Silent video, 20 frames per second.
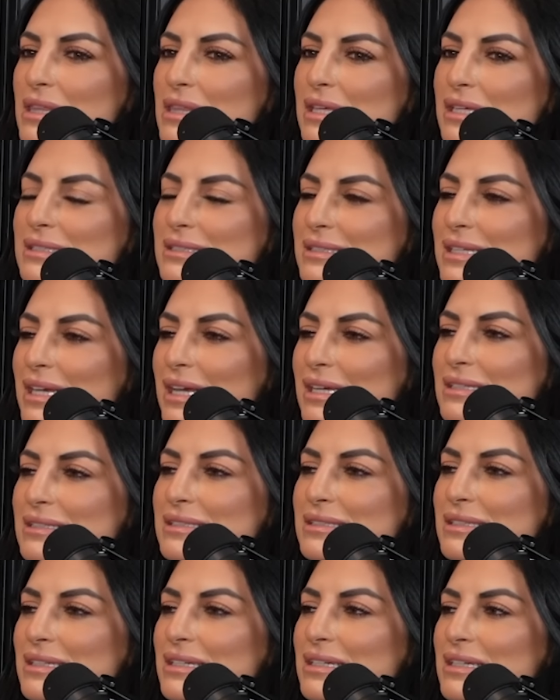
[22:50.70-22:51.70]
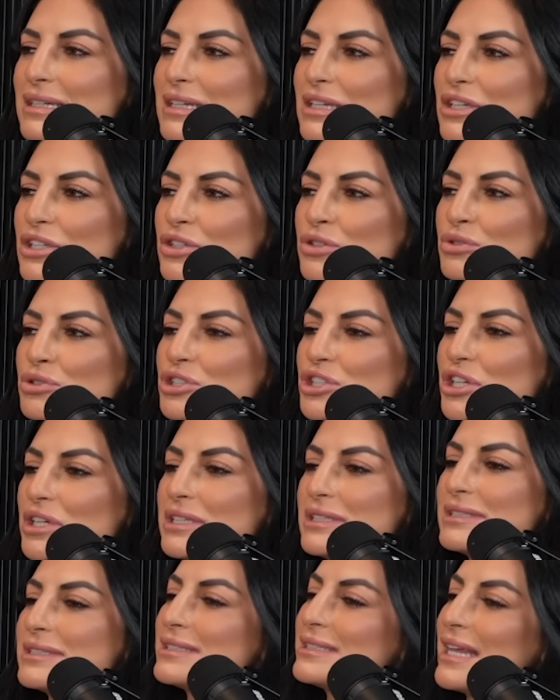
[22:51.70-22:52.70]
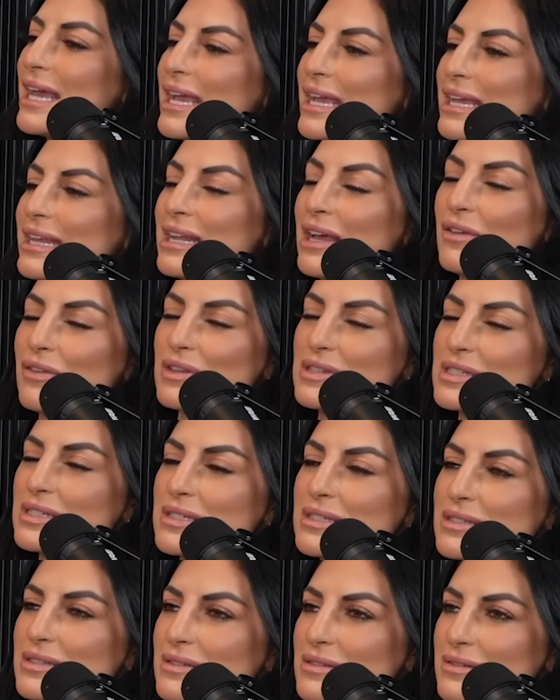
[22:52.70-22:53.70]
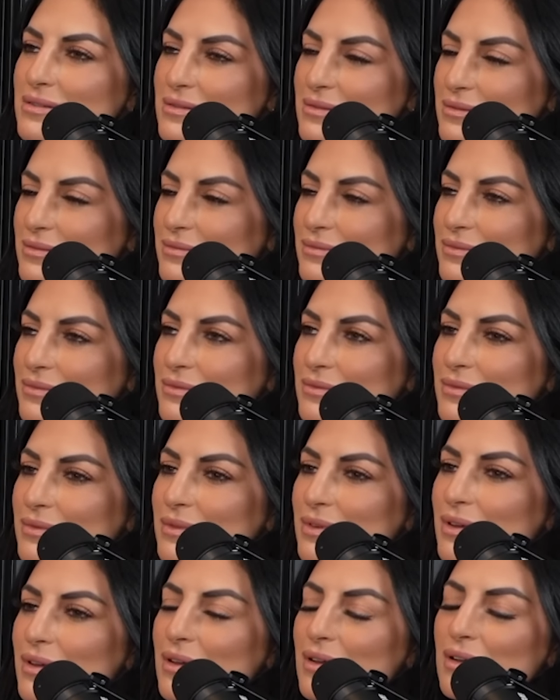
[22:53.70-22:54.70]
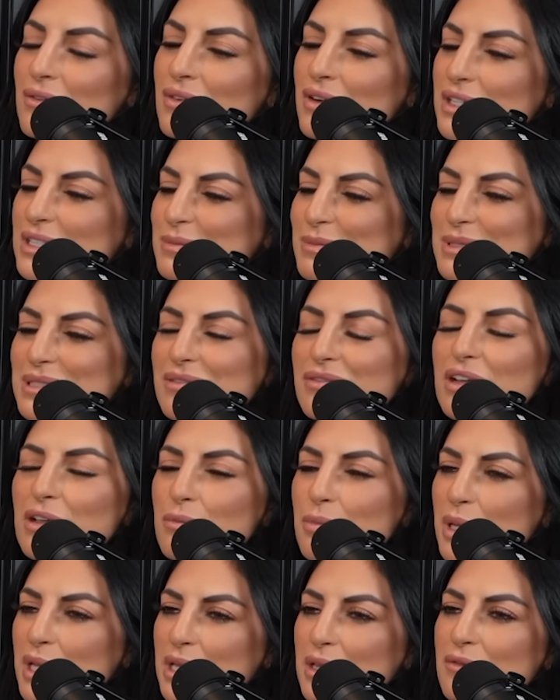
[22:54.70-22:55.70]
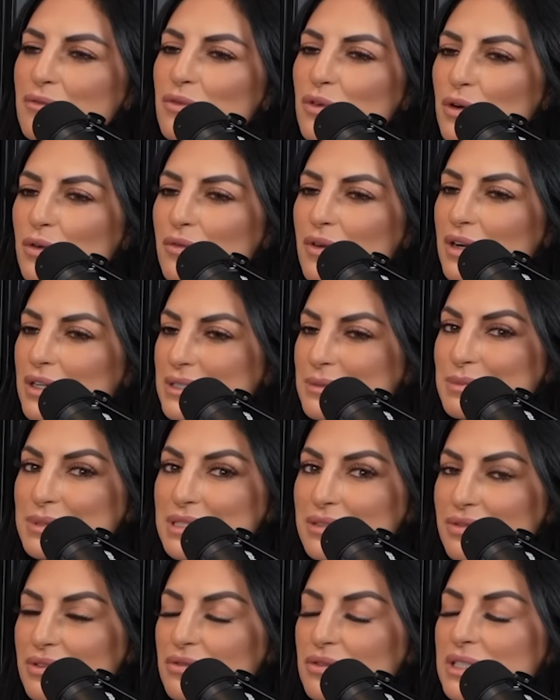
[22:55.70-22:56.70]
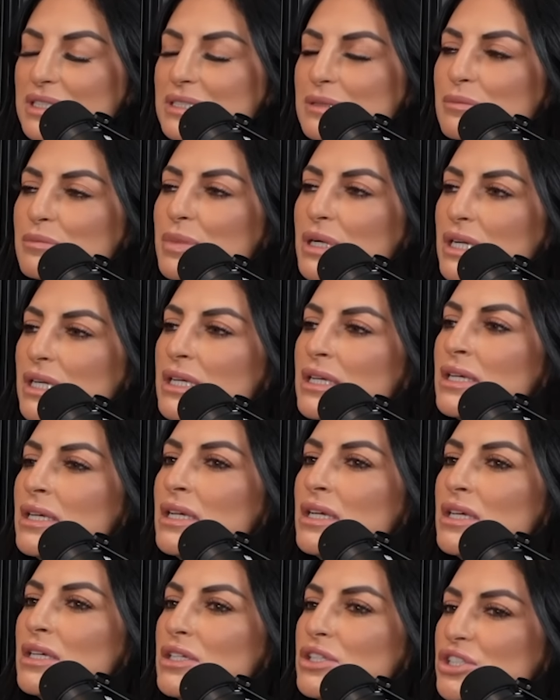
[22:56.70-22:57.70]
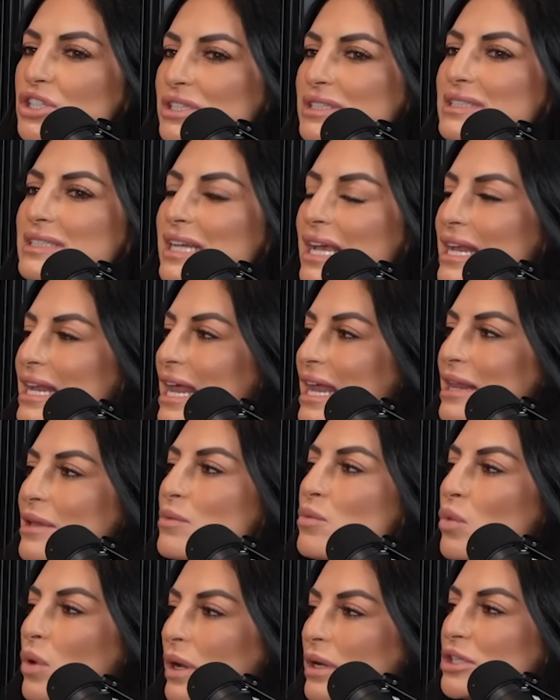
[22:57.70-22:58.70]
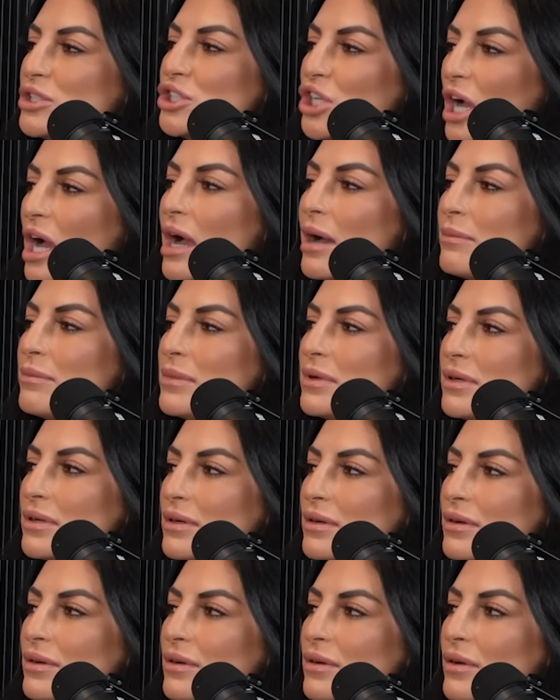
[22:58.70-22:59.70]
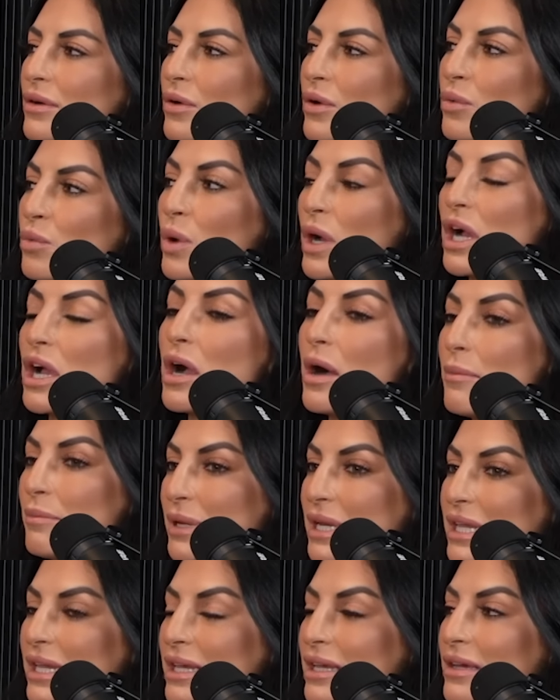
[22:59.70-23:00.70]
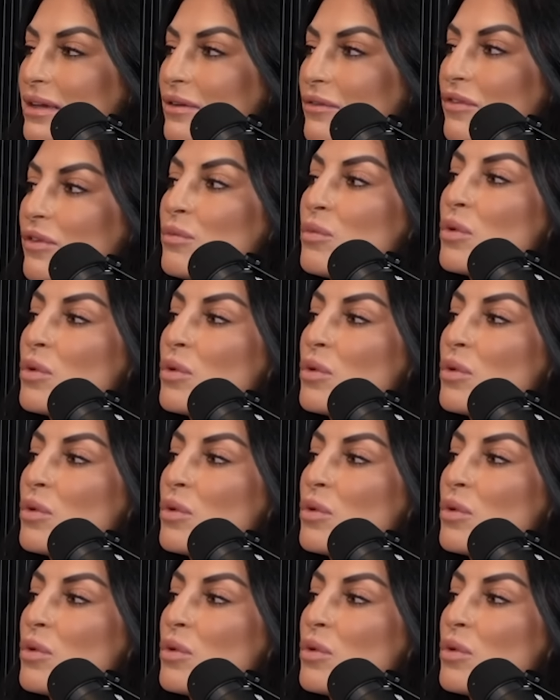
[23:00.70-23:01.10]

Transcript: that says you shouldn't stay. Now, this is a very specific opinion for a very specific reason, but you shouldn't stay at any one job or one company for